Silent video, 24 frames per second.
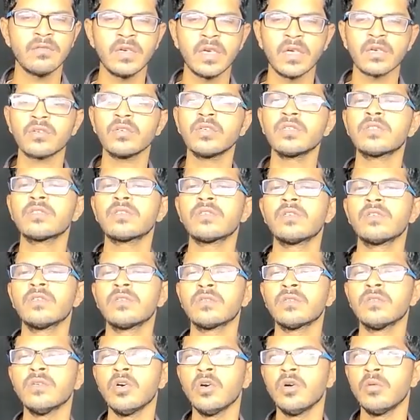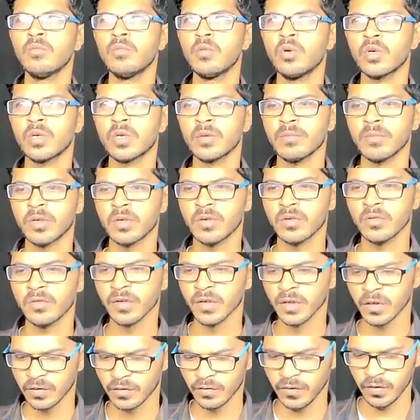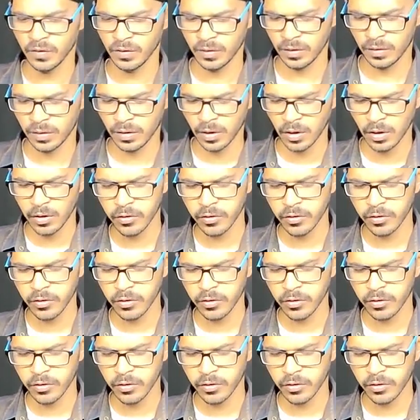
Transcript: we are going to learn more number of words.